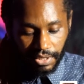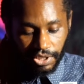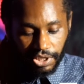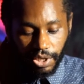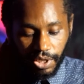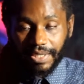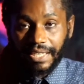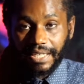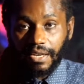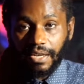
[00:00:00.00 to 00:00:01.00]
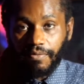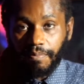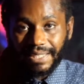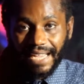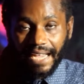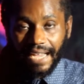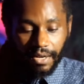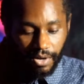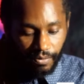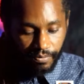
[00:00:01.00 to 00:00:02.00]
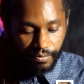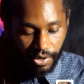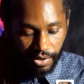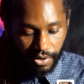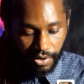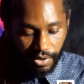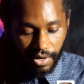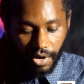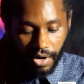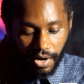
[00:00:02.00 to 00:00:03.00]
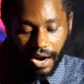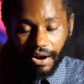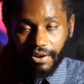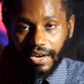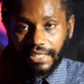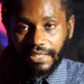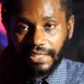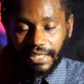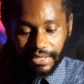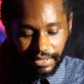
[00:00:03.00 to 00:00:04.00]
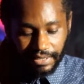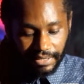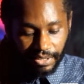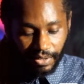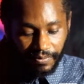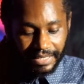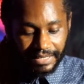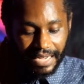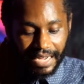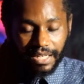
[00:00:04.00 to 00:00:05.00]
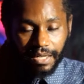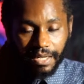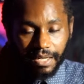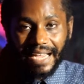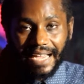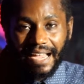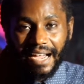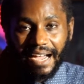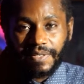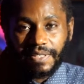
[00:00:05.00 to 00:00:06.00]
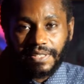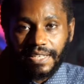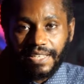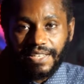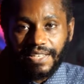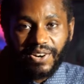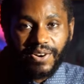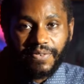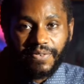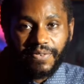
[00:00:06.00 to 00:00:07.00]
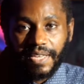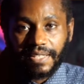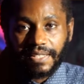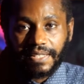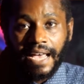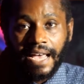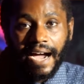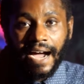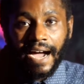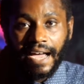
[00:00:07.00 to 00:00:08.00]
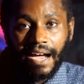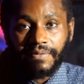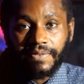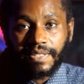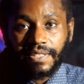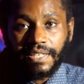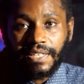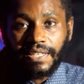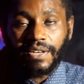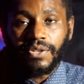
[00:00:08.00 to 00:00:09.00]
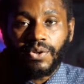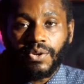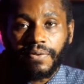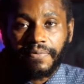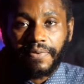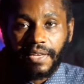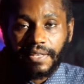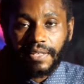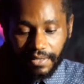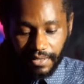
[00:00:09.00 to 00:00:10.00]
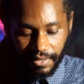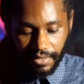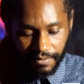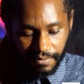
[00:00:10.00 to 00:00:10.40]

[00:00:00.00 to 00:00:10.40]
All right, welcome again to Ishden, and obviously we're not on Zoom this week. We are brothers in each other's company.